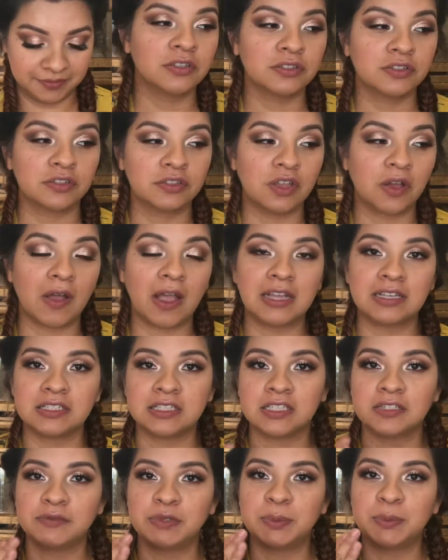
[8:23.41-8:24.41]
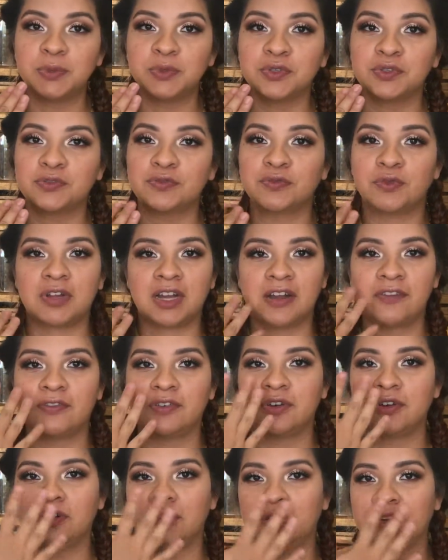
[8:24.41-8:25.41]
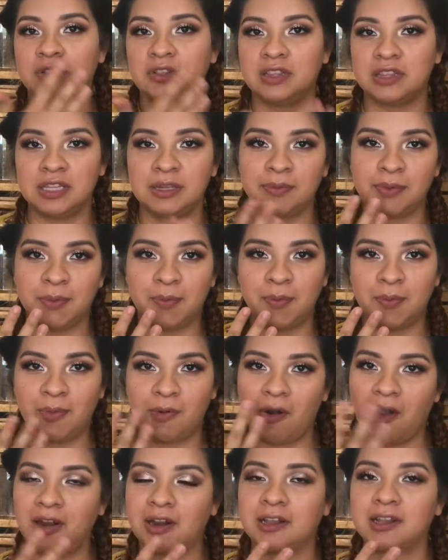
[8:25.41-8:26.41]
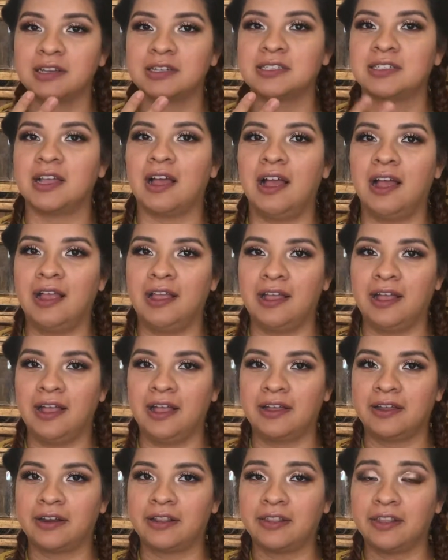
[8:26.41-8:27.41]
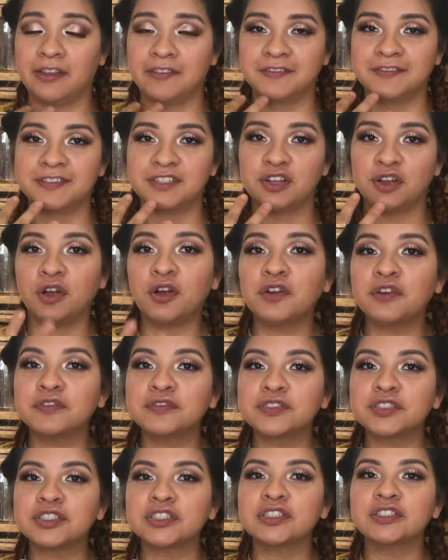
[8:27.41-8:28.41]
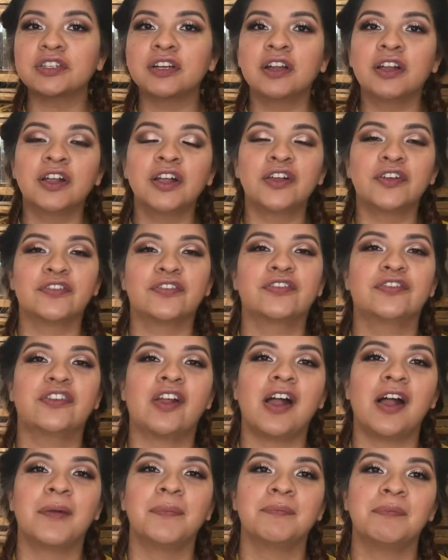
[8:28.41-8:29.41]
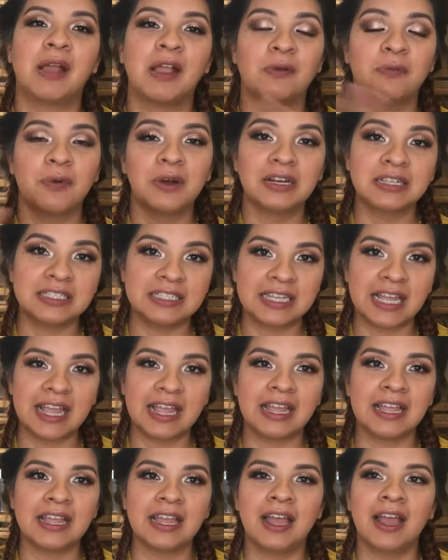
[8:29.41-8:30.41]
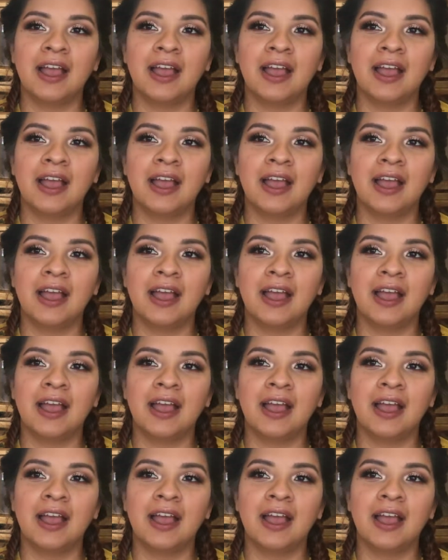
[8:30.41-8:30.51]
So I did remove whatever lip product I had left over from my workday.